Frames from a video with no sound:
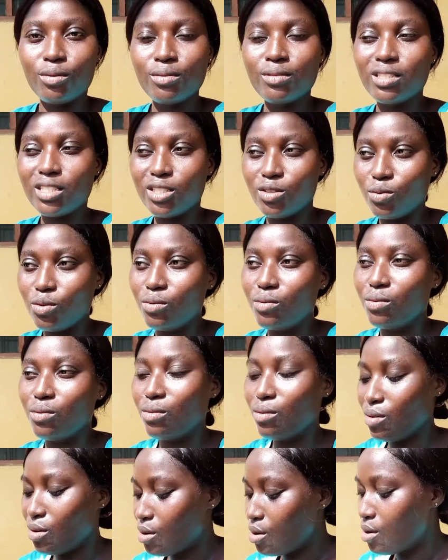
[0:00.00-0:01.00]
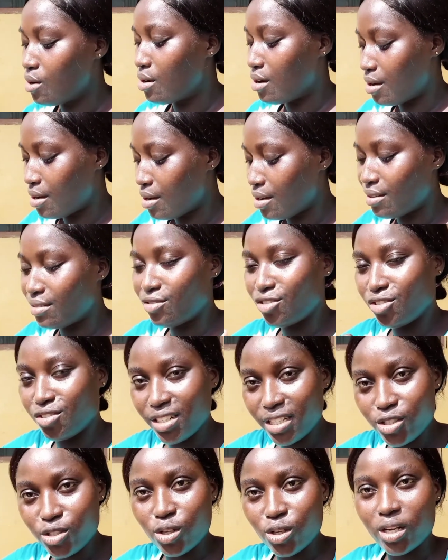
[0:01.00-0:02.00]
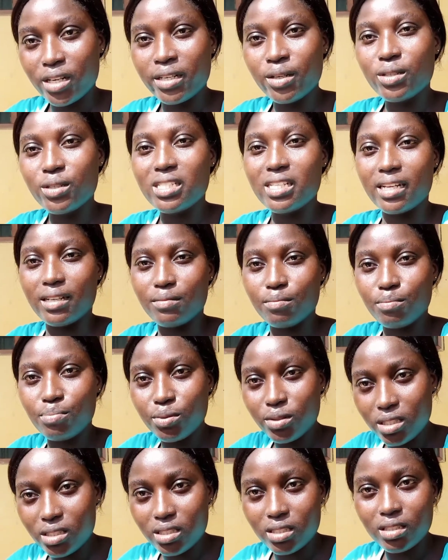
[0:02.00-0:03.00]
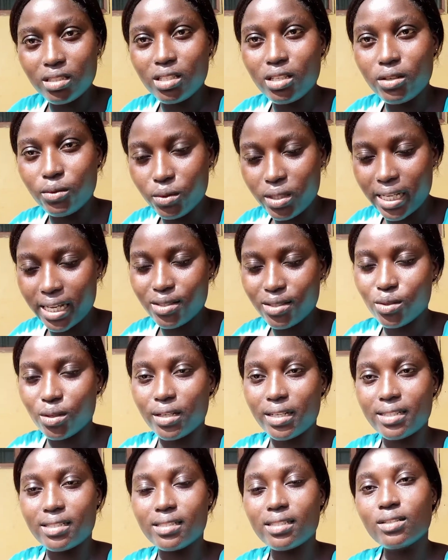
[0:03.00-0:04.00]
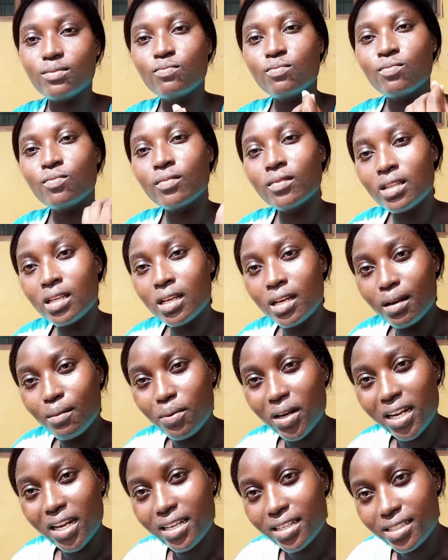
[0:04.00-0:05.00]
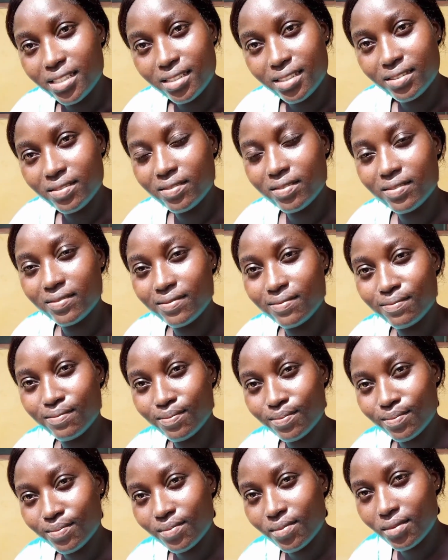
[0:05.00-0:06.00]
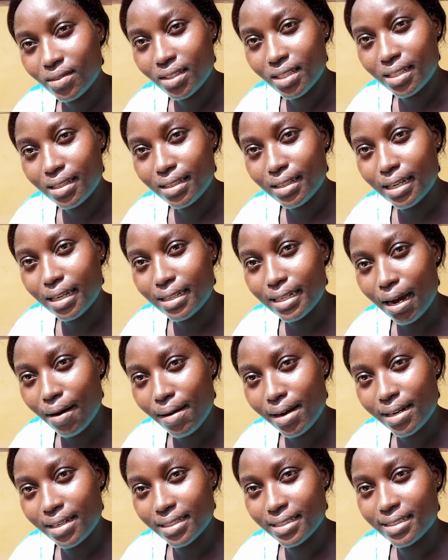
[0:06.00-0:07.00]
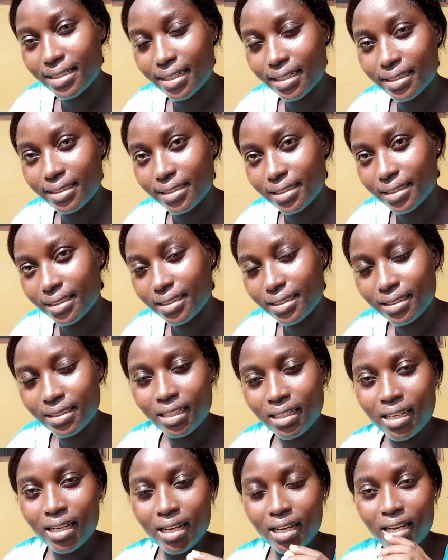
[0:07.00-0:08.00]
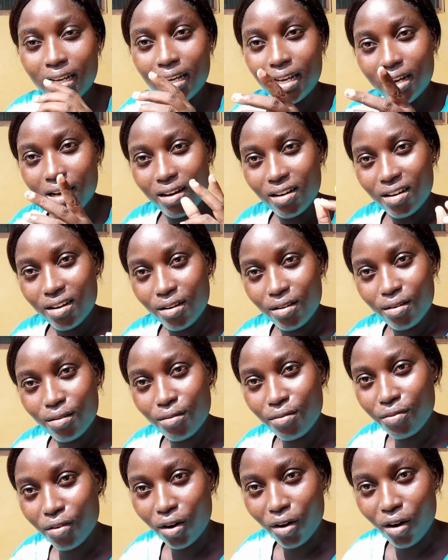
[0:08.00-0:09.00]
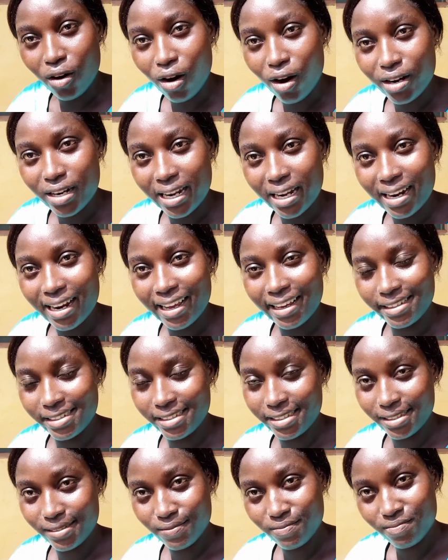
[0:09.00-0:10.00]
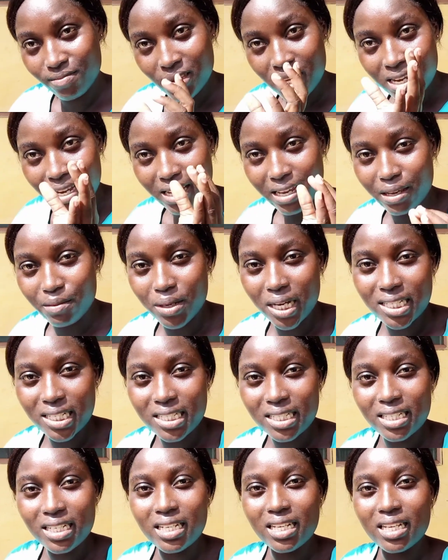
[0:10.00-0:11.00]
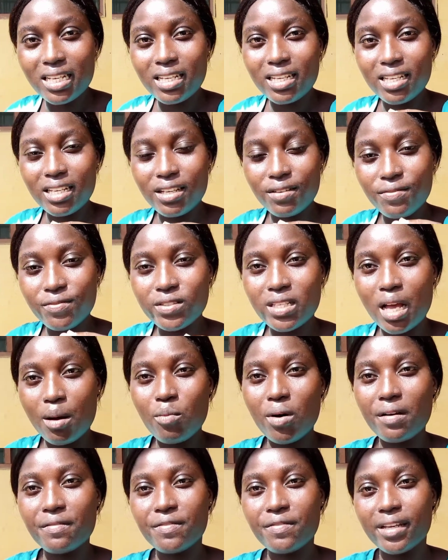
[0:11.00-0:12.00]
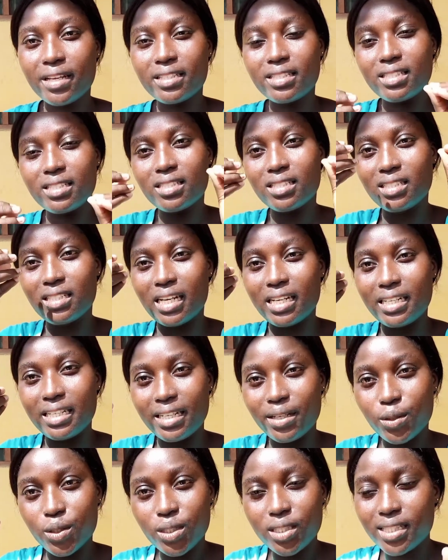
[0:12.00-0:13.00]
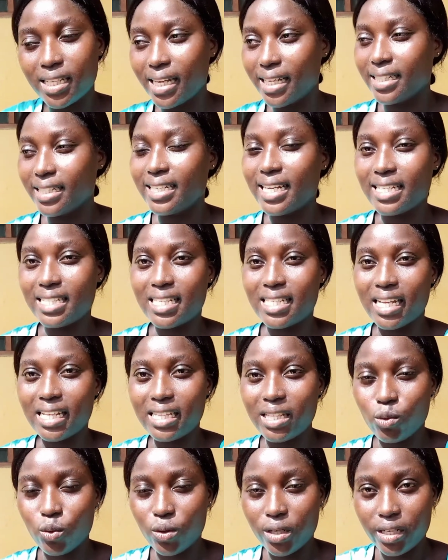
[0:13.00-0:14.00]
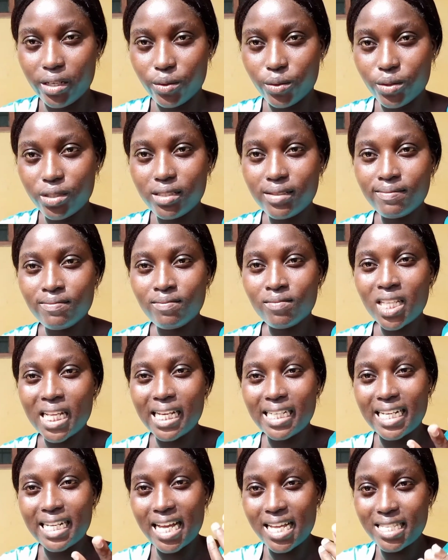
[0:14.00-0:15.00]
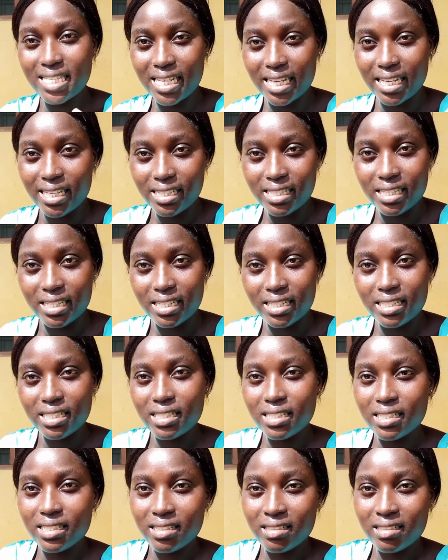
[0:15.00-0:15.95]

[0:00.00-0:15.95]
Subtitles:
she will treat your nails and put Q-tests on it. Please, that one is 3 cedis for all the legs. Imagine if someone fixes the nails and does the 2 nails, that's 10 cedis.